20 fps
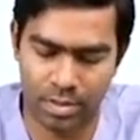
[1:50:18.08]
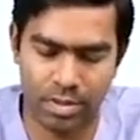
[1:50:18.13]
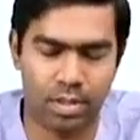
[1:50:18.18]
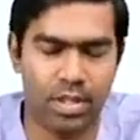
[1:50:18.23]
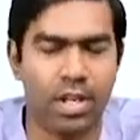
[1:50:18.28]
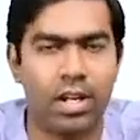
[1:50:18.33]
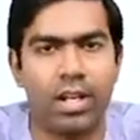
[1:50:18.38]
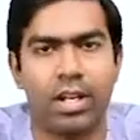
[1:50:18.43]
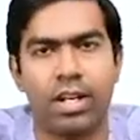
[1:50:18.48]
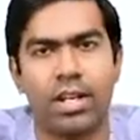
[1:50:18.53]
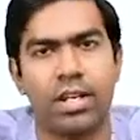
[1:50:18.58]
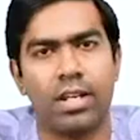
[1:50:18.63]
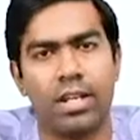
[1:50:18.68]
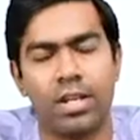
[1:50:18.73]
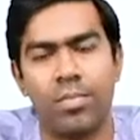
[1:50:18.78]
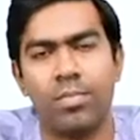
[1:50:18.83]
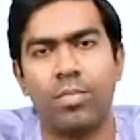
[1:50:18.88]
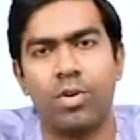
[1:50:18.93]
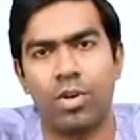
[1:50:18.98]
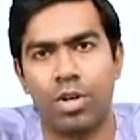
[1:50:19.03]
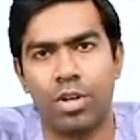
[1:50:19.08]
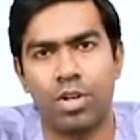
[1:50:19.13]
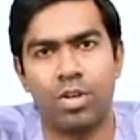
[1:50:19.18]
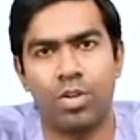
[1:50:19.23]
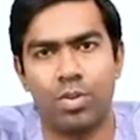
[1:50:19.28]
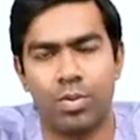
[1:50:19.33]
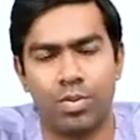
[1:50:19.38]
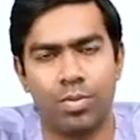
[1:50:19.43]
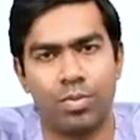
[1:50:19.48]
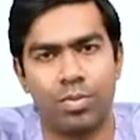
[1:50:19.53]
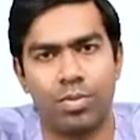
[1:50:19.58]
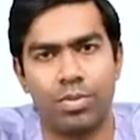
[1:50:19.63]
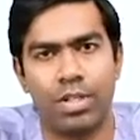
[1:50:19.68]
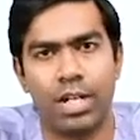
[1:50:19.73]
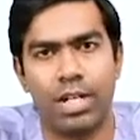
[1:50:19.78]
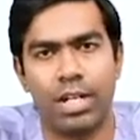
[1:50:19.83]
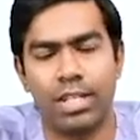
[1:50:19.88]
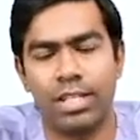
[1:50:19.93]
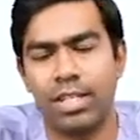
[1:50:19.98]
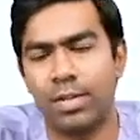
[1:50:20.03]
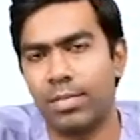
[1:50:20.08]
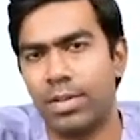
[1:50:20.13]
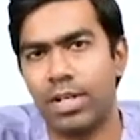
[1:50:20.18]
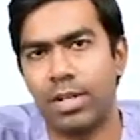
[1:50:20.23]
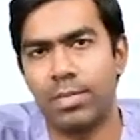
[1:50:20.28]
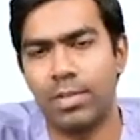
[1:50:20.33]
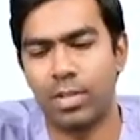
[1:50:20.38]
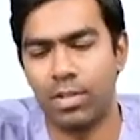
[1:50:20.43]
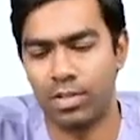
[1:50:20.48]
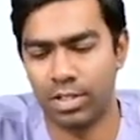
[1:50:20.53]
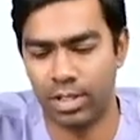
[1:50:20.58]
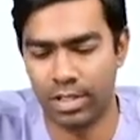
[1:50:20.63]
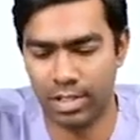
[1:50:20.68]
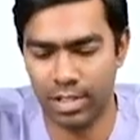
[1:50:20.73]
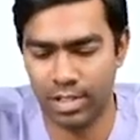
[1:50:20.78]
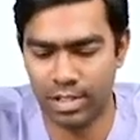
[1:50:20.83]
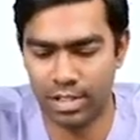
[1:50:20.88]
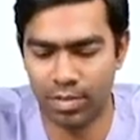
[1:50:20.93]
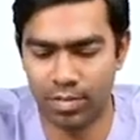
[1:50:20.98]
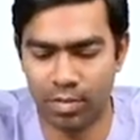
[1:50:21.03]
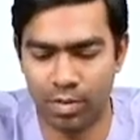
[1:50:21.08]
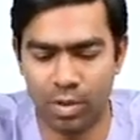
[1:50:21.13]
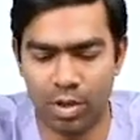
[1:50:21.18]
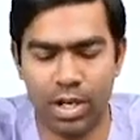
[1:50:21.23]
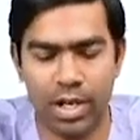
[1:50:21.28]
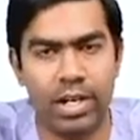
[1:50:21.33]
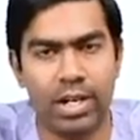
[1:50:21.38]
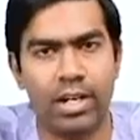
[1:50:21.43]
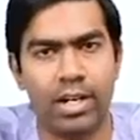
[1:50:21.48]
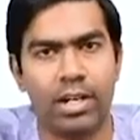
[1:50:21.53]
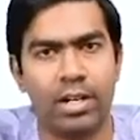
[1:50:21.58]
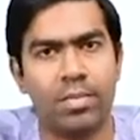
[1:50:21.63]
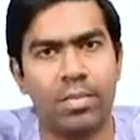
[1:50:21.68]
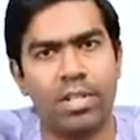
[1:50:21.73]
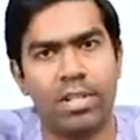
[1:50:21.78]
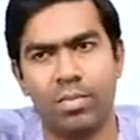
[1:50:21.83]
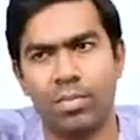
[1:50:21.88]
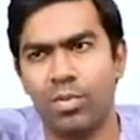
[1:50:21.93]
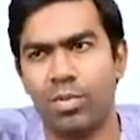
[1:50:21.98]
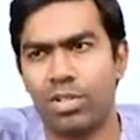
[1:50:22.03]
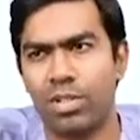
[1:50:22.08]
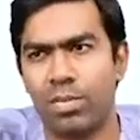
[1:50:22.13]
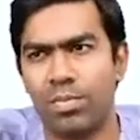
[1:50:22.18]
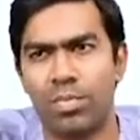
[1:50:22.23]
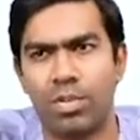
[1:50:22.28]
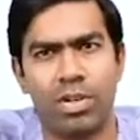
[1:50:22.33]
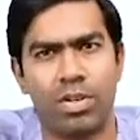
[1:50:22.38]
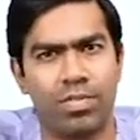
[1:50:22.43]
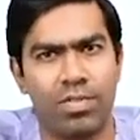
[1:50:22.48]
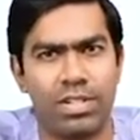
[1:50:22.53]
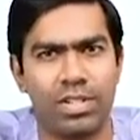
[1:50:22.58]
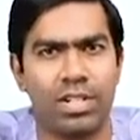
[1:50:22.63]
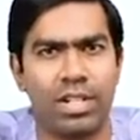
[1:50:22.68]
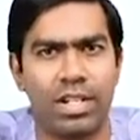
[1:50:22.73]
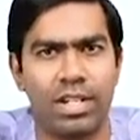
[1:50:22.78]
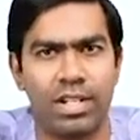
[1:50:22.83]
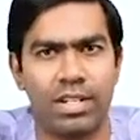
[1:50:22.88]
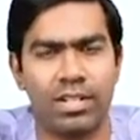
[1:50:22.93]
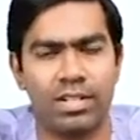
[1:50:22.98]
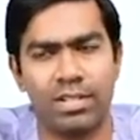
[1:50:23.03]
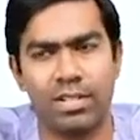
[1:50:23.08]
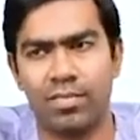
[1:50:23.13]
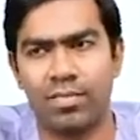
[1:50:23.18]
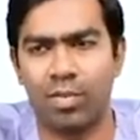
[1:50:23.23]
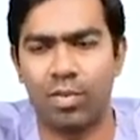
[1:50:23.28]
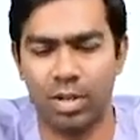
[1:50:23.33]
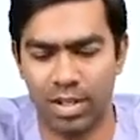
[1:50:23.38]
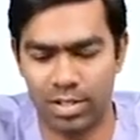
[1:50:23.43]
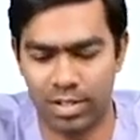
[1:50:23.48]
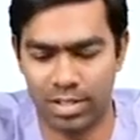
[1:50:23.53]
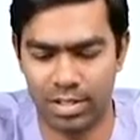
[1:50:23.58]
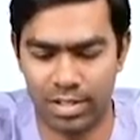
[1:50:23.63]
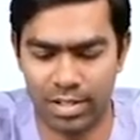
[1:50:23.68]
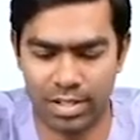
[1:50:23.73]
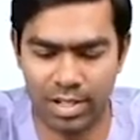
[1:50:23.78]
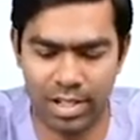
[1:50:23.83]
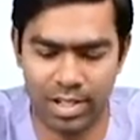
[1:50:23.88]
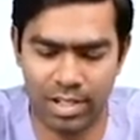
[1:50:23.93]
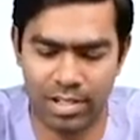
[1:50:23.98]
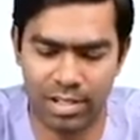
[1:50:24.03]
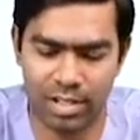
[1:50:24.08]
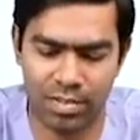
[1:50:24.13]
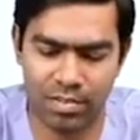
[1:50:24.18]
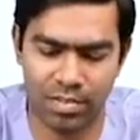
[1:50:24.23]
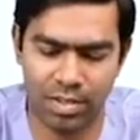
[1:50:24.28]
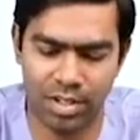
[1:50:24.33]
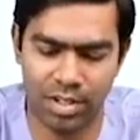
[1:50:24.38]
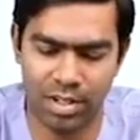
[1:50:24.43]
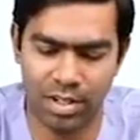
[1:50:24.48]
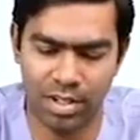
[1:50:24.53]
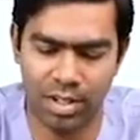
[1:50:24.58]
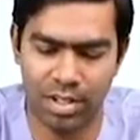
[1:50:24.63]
that are important to know. That lithium and demiclocycline. These are the 4-line treatment. The most important first line is fluid restriction. That itself will